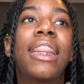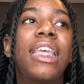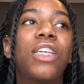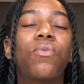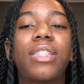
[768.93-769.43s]

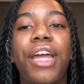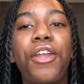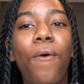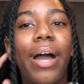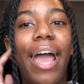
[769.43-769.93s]
These ones, I
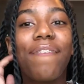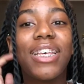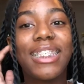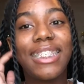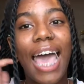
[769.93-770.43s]
know I have
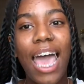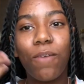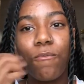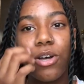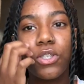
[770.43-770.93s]
the
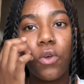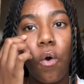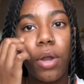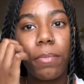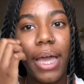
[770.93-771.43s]
satin ones
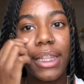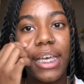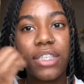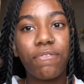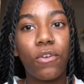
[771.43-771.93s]
on my
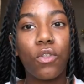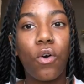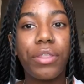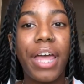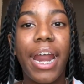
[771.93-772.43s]
list for
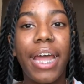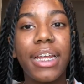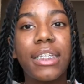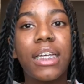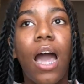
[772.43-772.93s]
that I
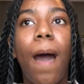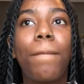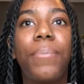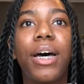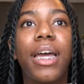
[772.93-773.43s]
need to
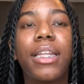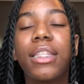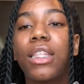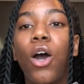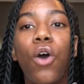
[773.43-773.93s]
cop, but
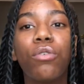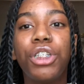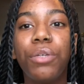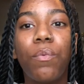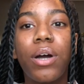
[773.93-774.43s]
the
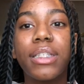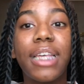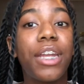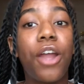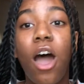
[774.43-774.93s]
OG ones,
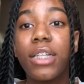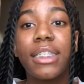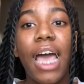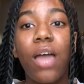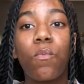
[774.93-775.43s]
that
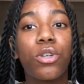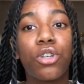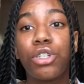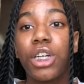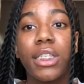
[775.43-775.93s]
non-satin ones,
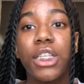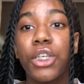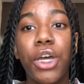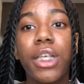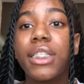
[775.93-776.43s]
are just as
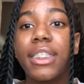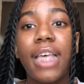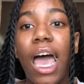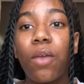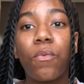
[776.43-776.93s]
good as the
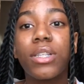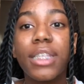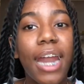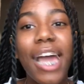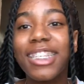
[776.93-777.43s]
satin ones,
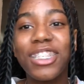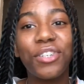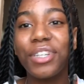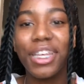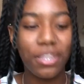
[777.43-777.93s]
and I
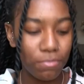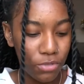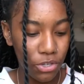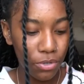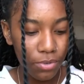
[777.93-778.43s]
still need them
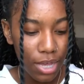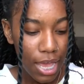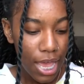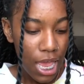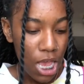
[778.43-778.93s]
too.
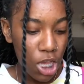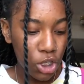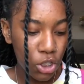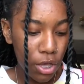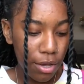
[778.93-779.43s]

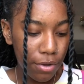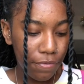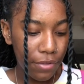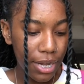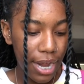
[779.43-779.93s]
So
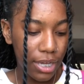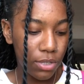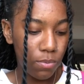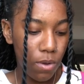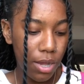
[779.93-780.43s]
for the
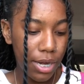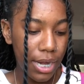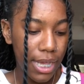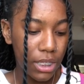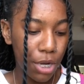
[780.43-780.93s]
next
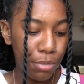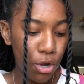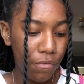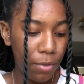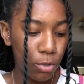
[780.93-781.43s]
one is going to be
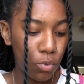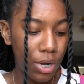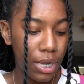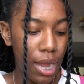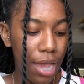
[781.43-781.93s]
November
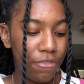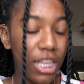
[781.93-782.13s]
29th.